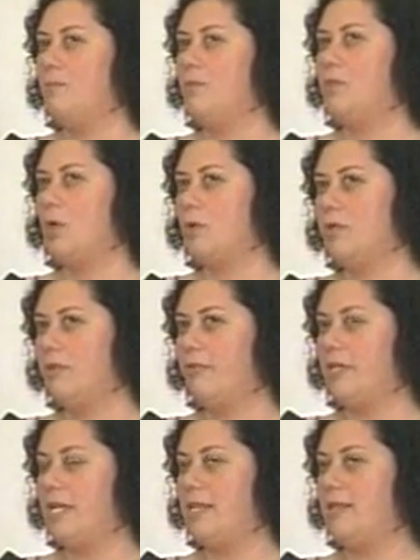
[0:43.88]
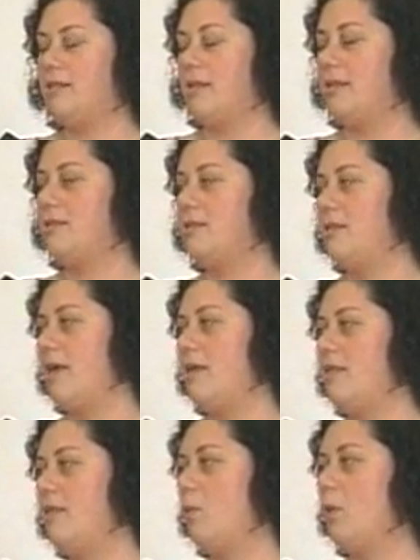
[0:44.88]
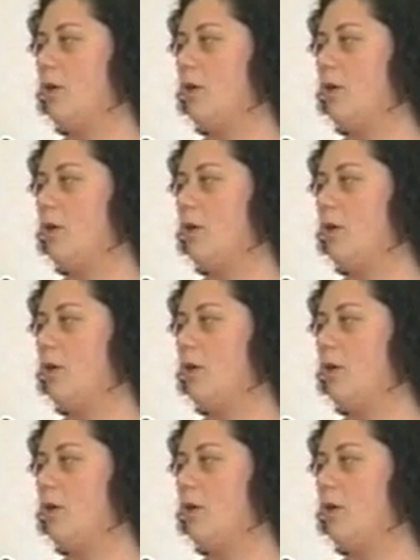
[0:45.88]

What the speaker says: so different in the sense that the